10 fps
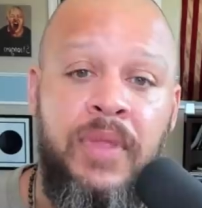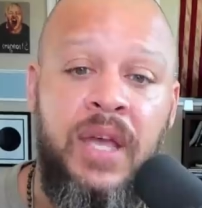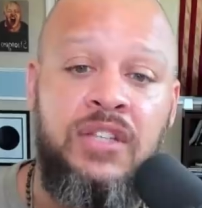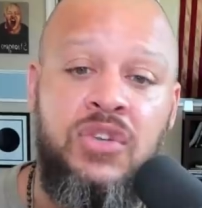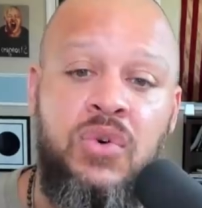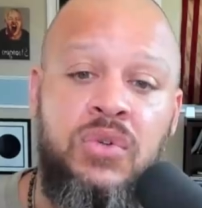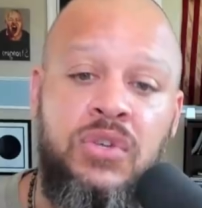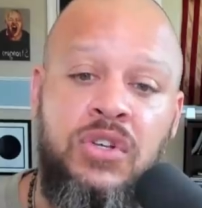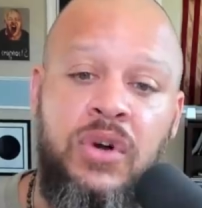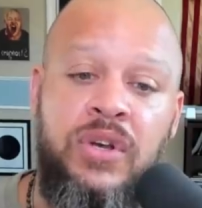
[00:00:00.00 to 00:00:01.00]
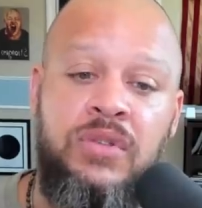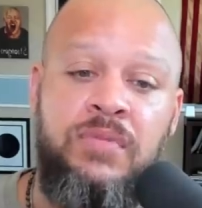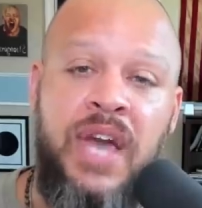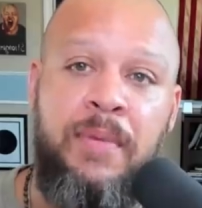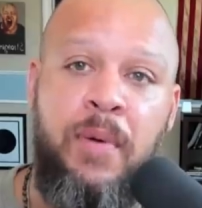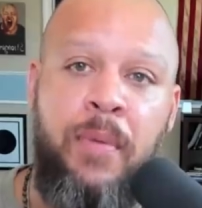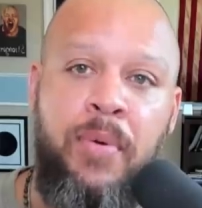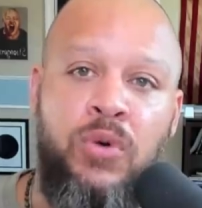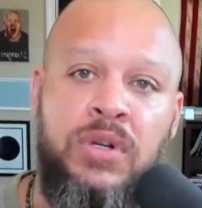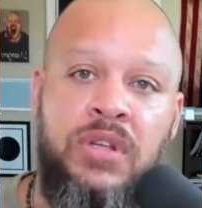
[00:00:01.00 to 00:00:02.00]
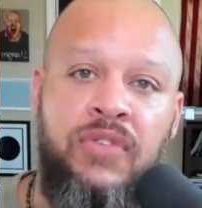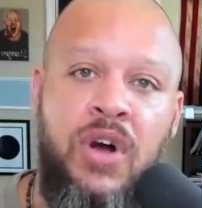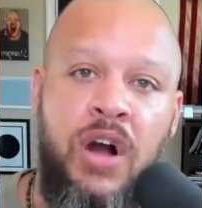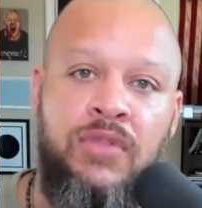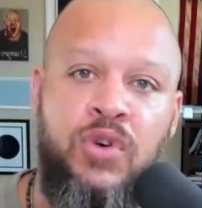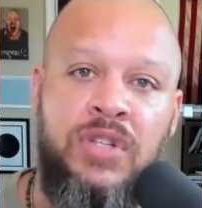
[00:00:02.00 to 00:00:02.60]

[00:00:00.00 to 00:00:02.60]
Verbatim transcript: And so, you know, he became a proponent of the carnivore